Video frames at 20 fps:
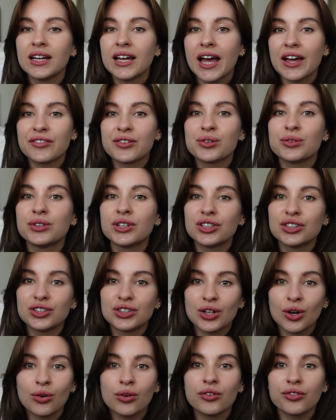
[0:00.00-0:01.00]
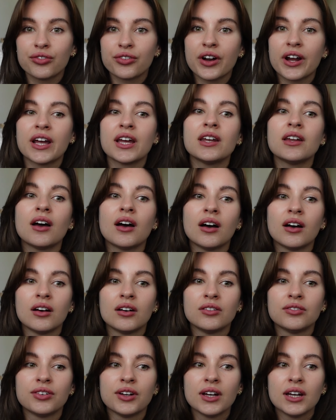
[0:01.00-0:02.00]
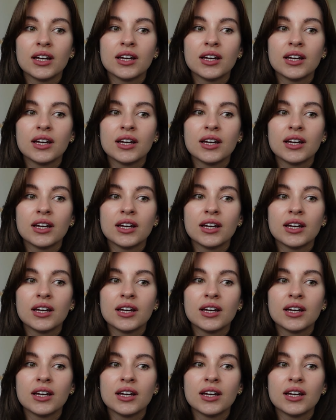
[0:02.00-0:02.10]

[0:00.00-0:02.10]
Everyone is so afraid of